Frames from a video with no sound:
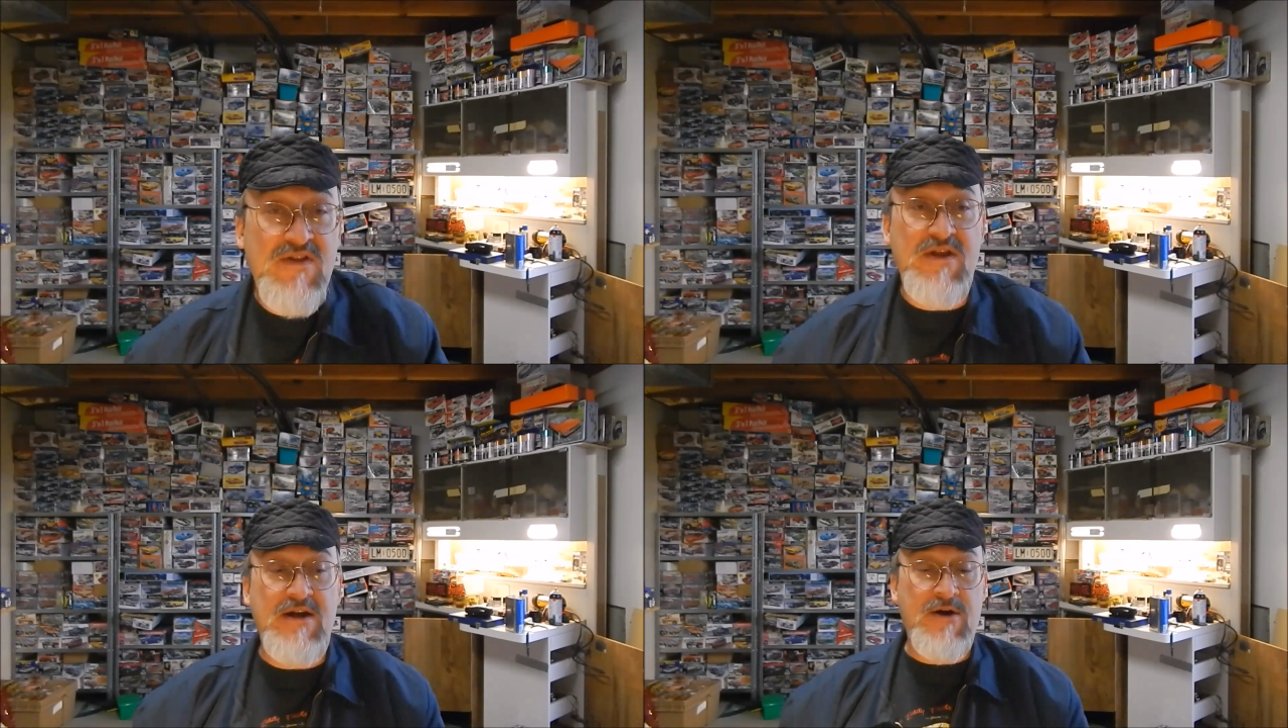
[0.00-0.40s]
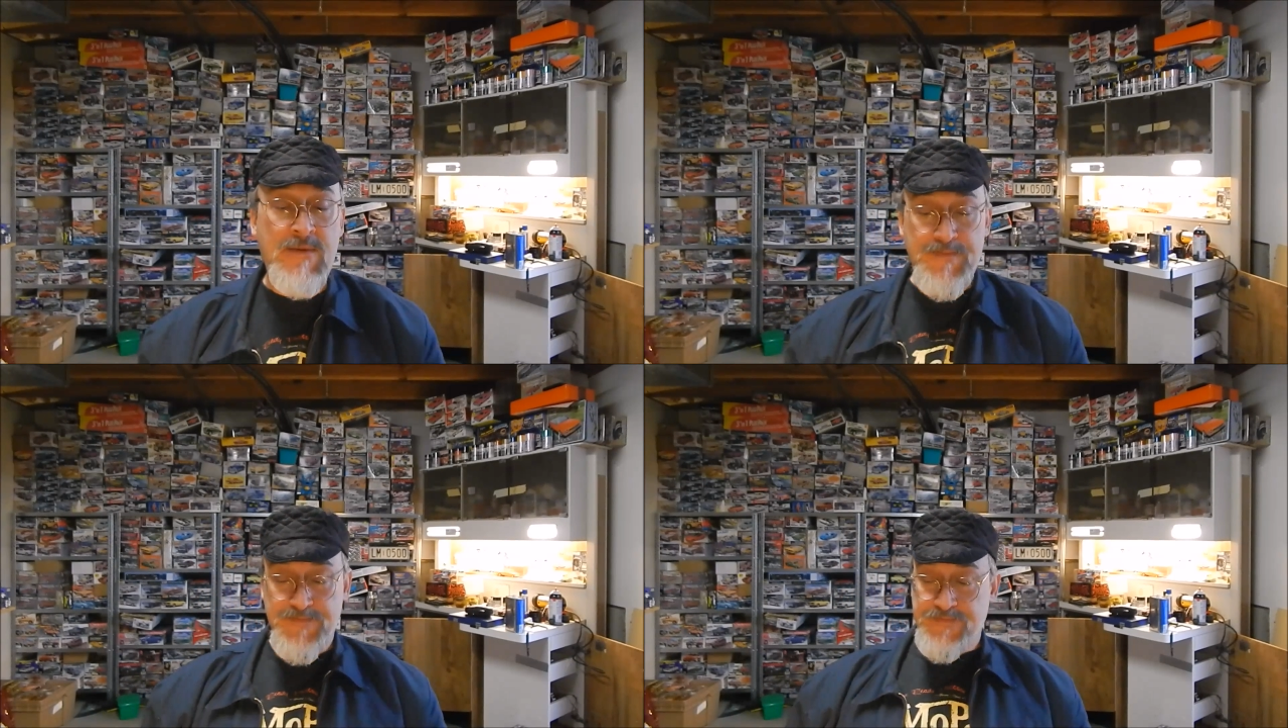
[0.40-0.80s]
theater.
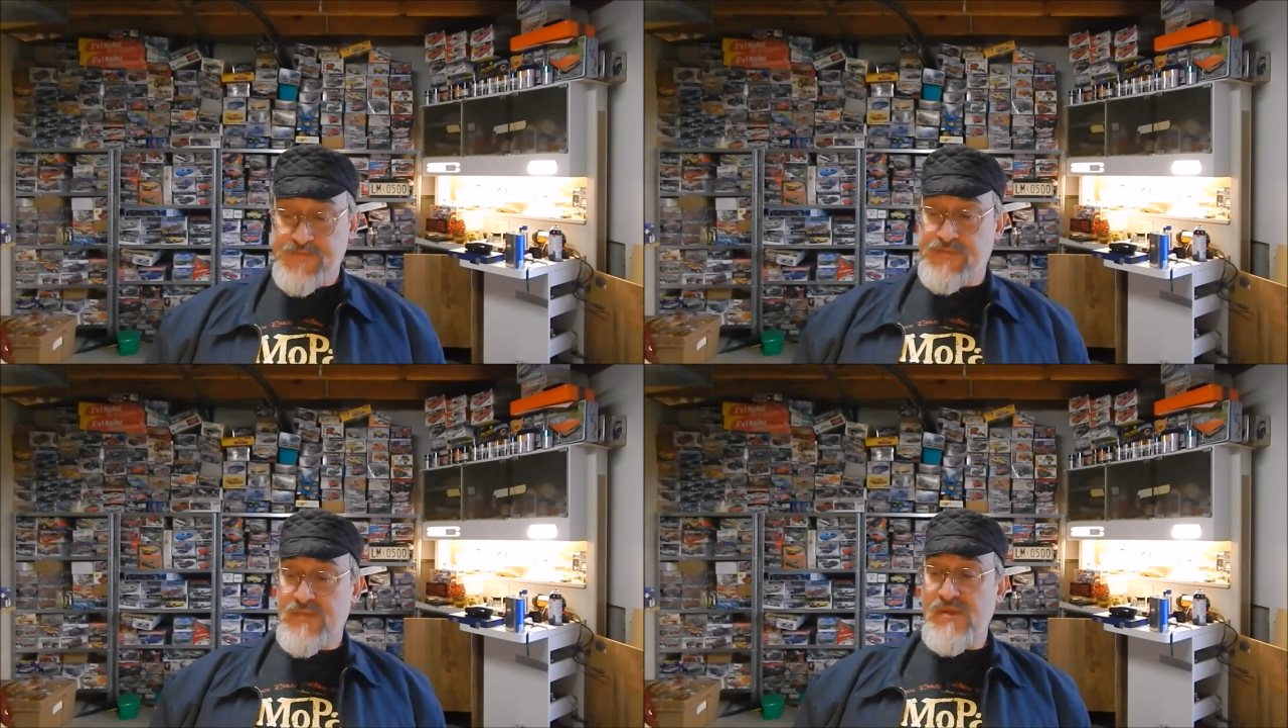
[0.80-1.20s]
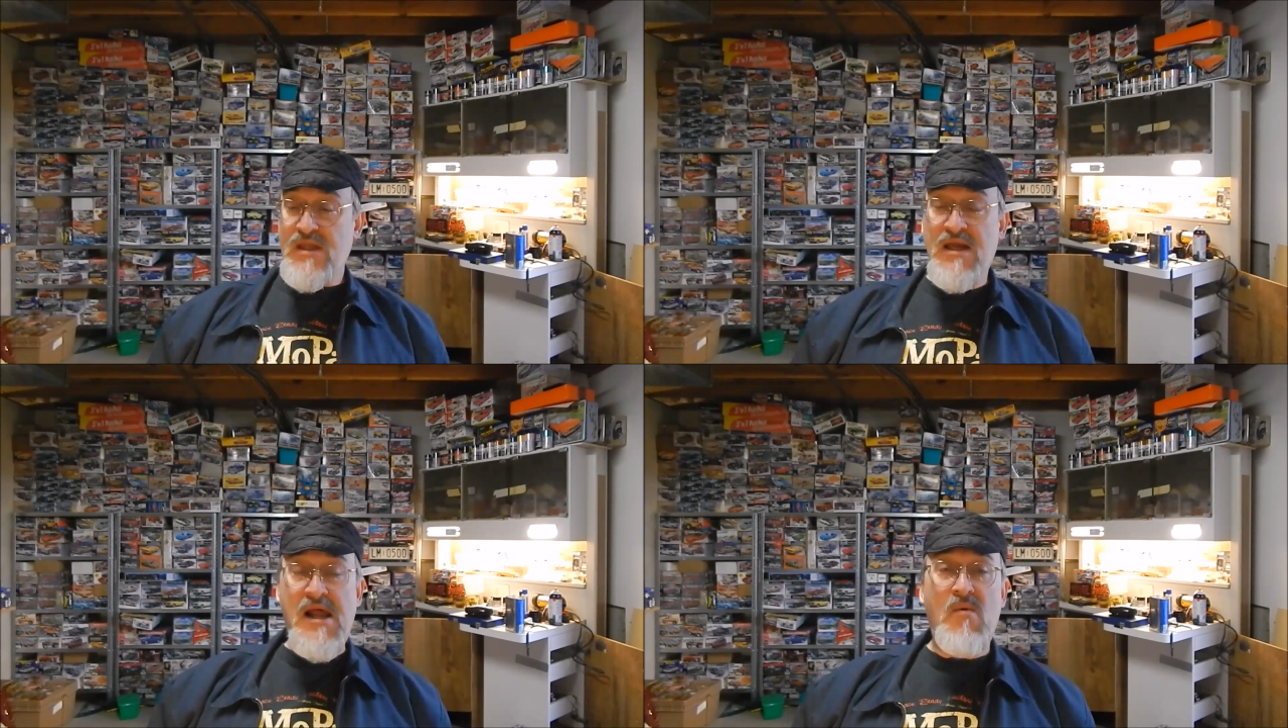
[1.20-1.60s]

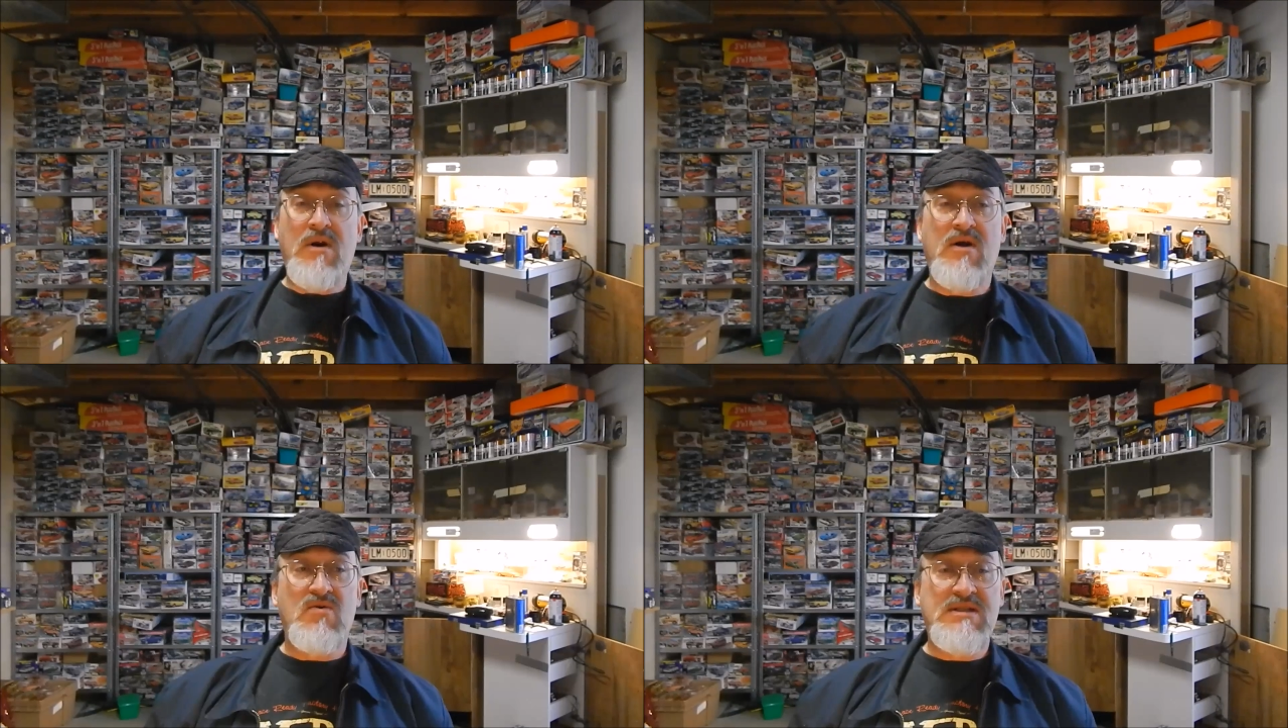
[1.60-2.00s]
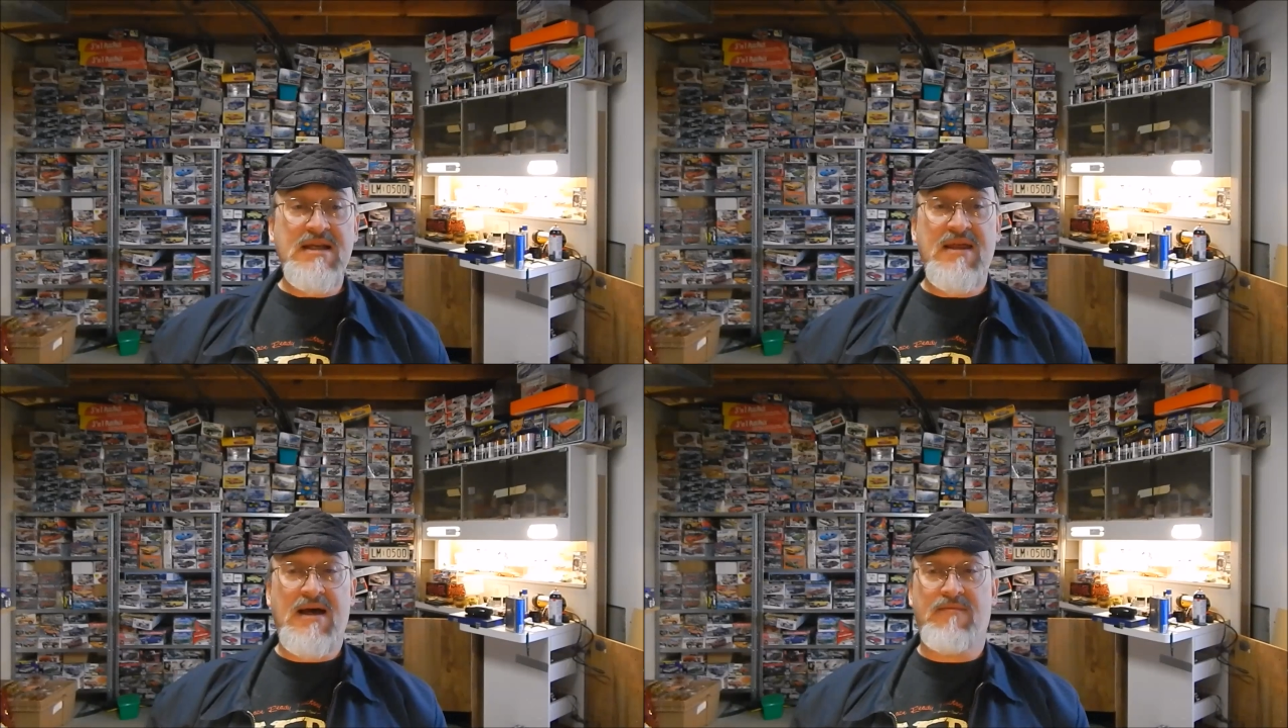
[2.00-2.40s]
And I want to go see
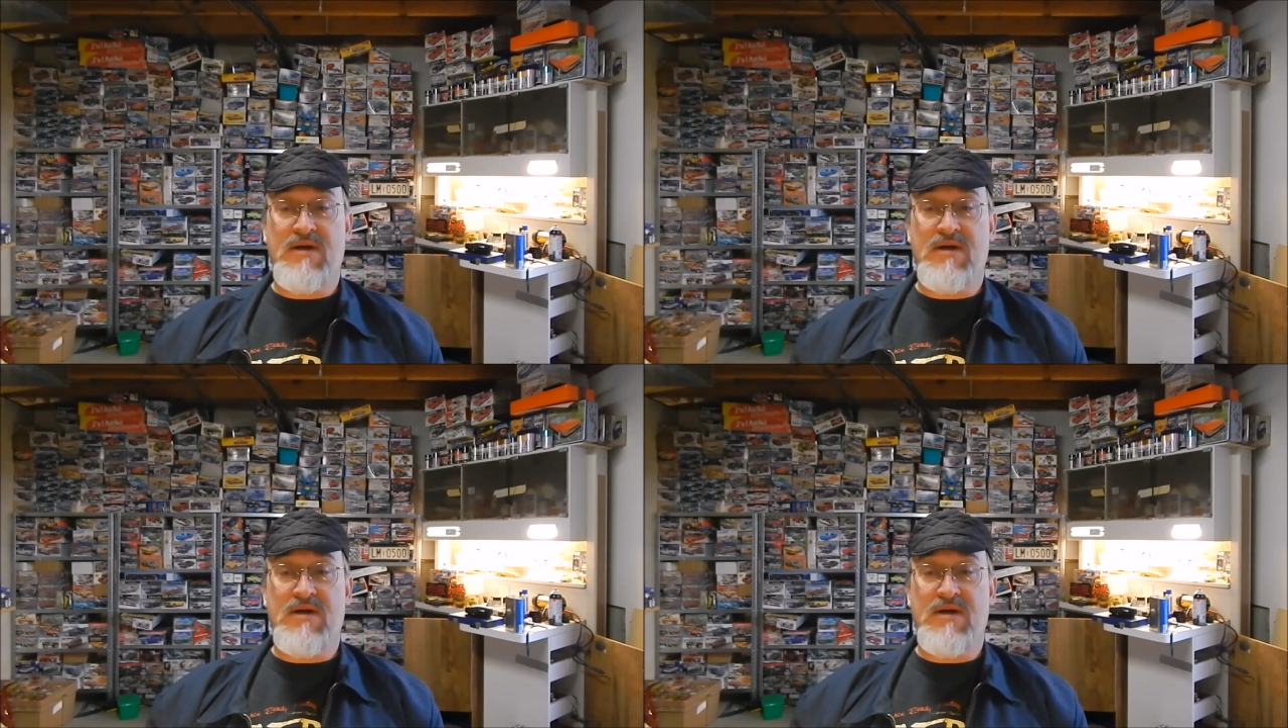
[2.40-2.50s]
that,